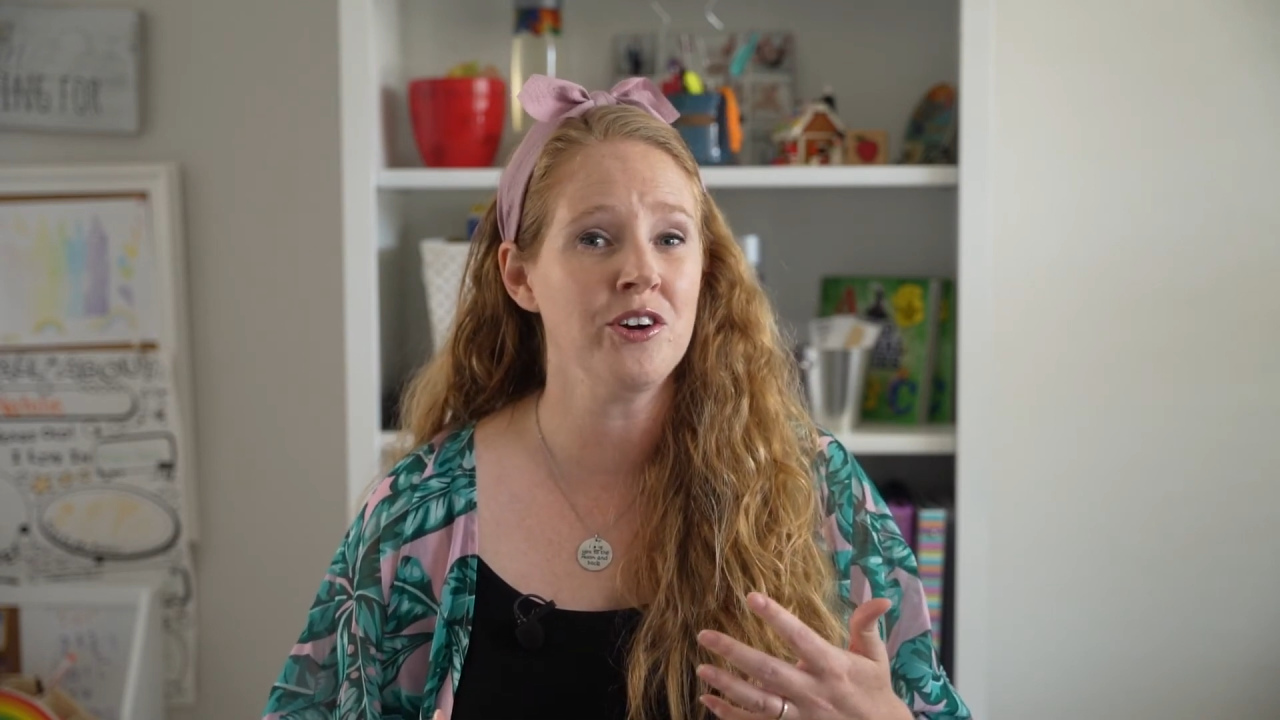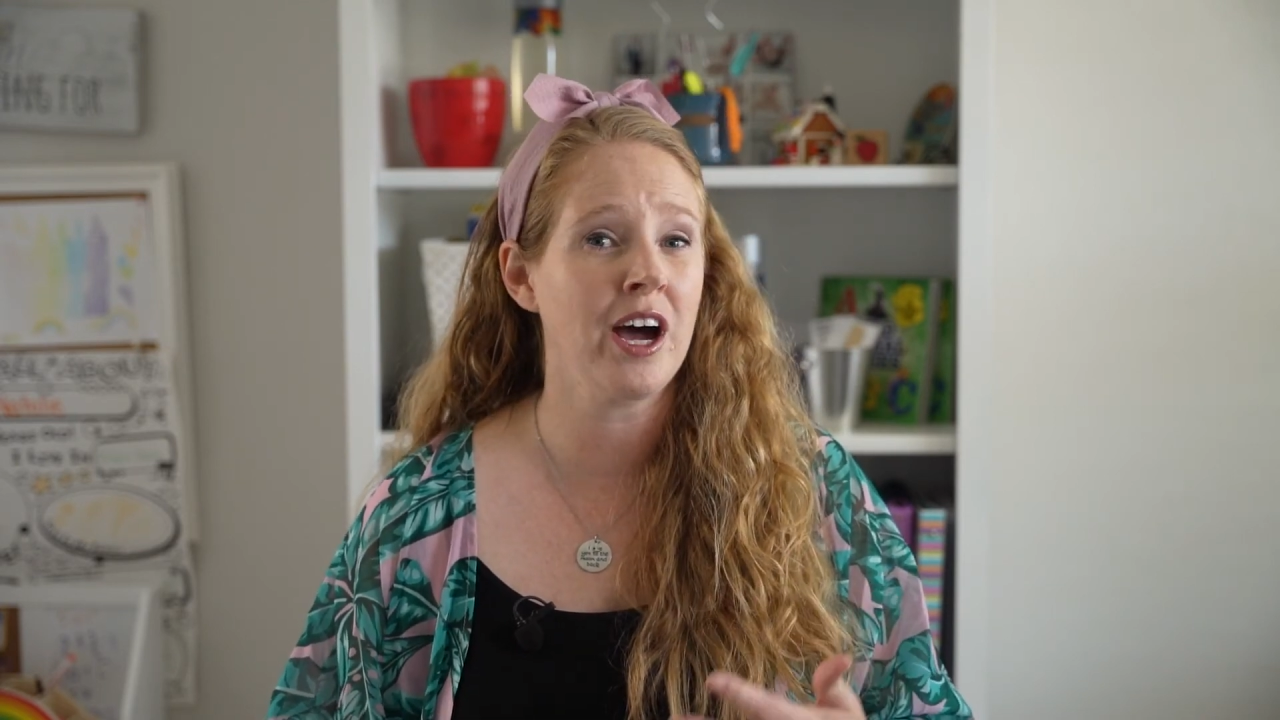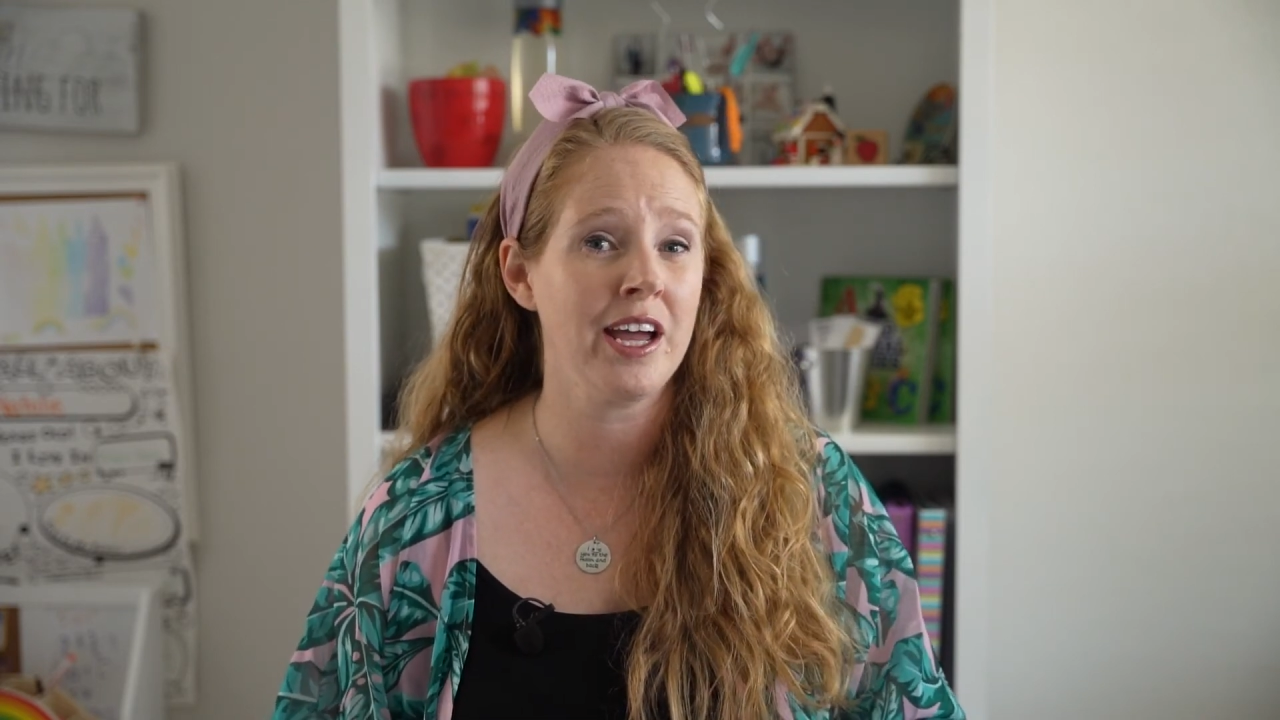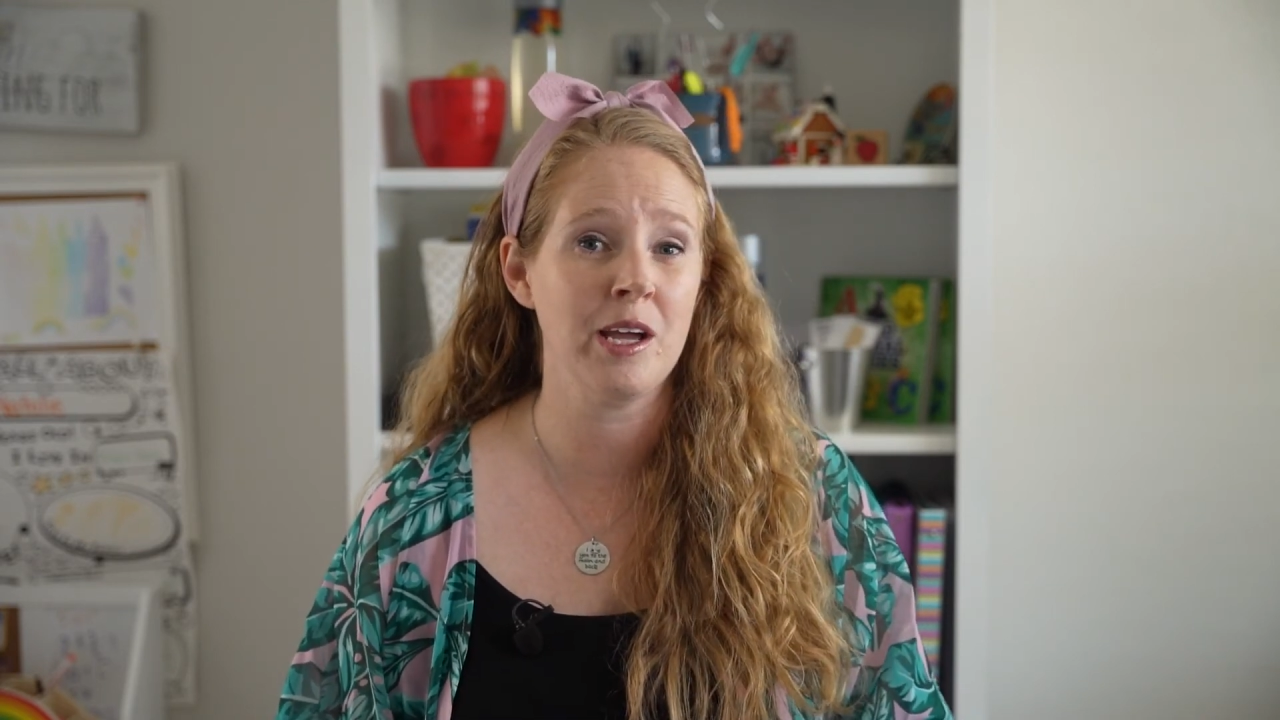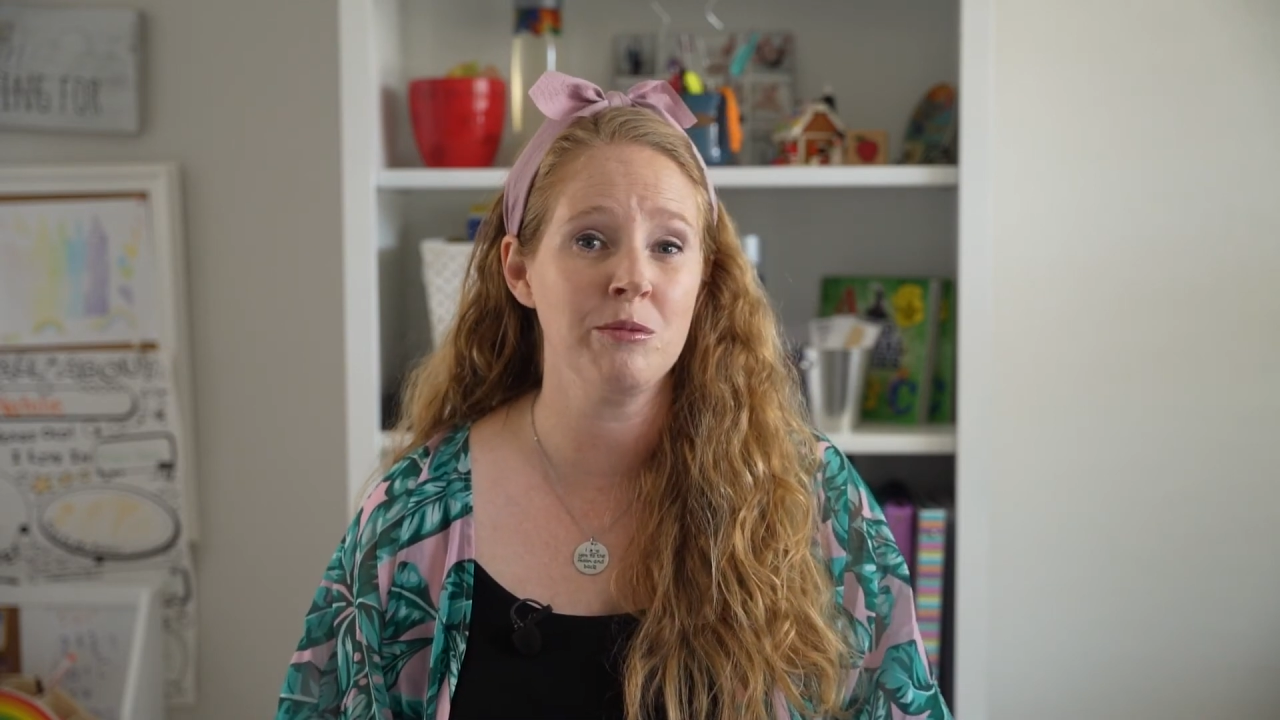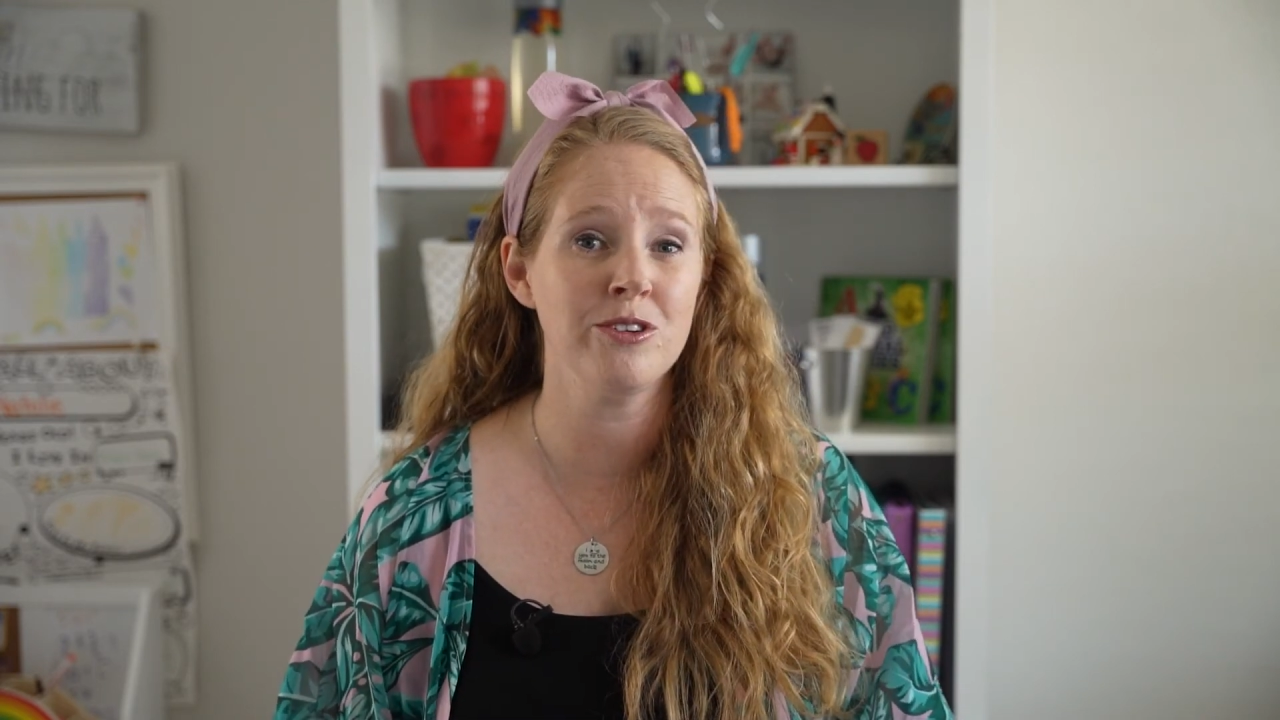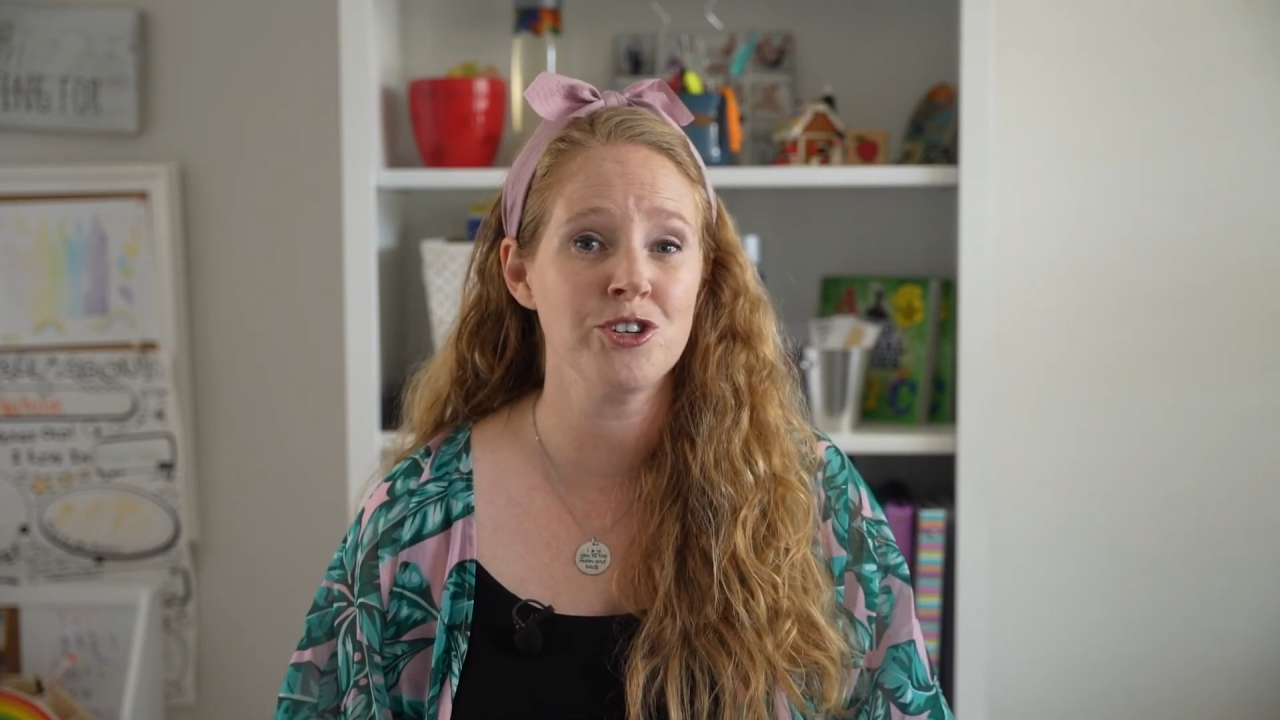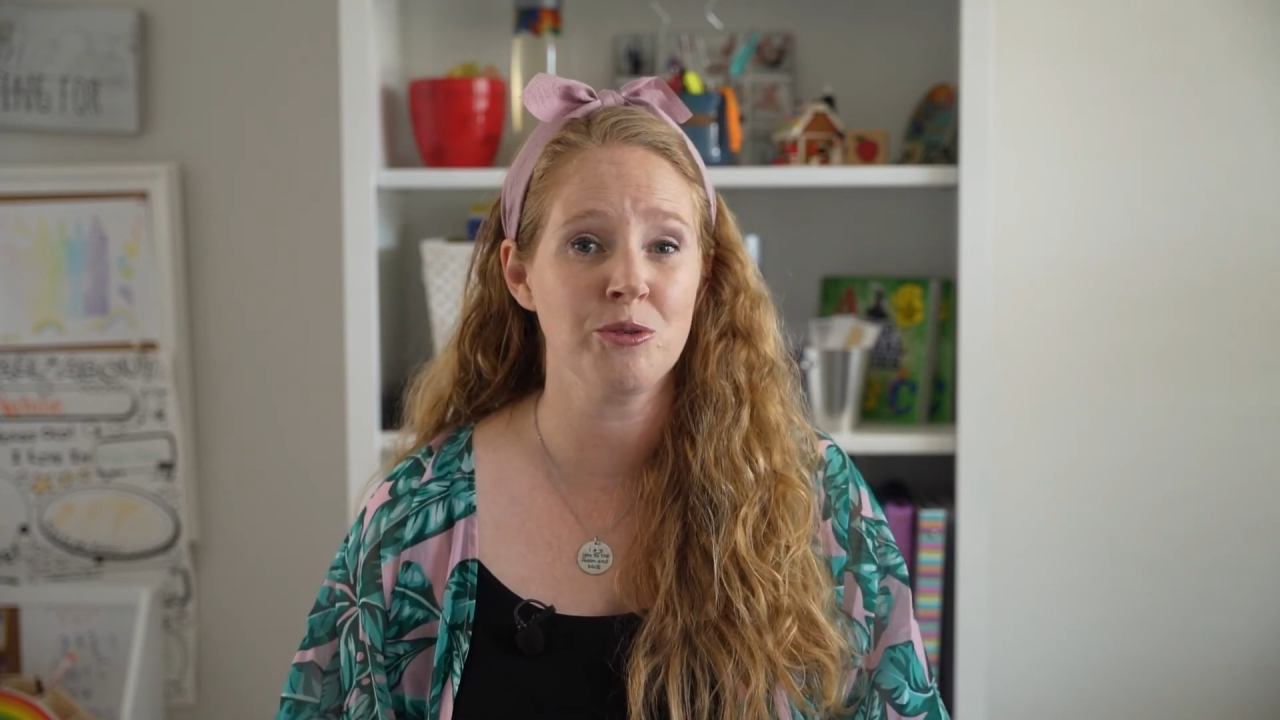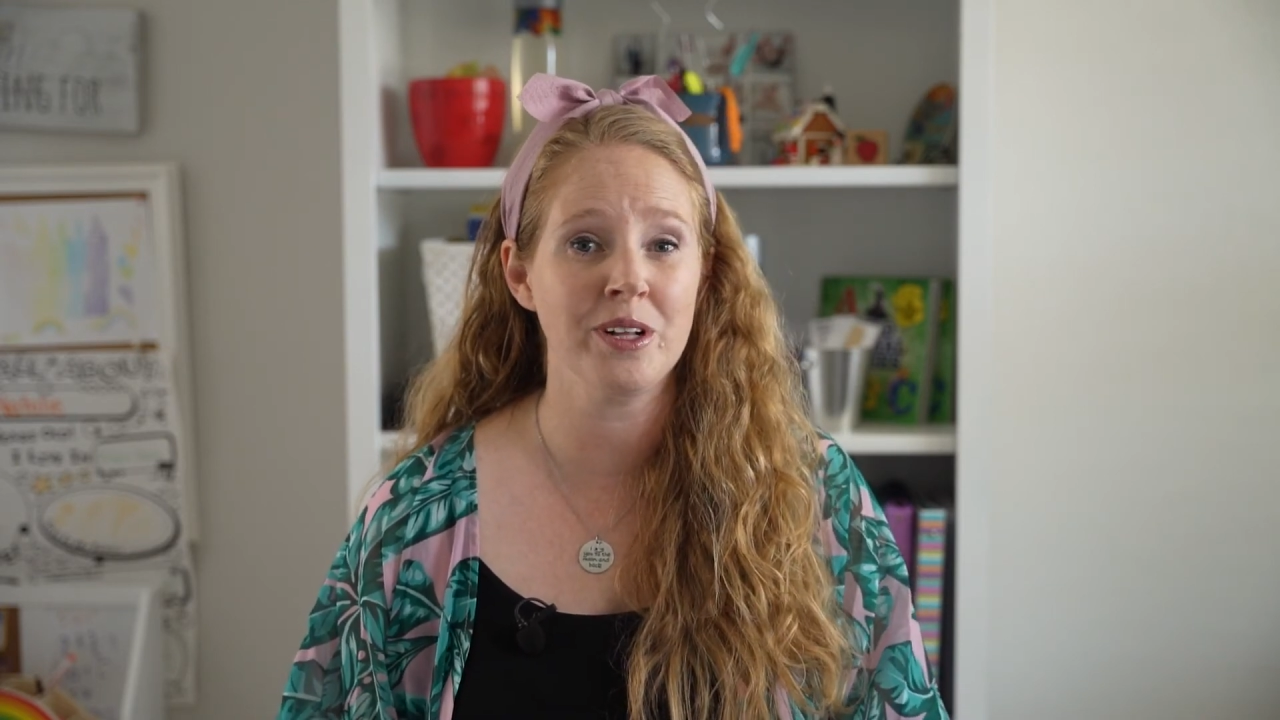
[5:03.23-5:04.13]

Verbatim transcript: not able to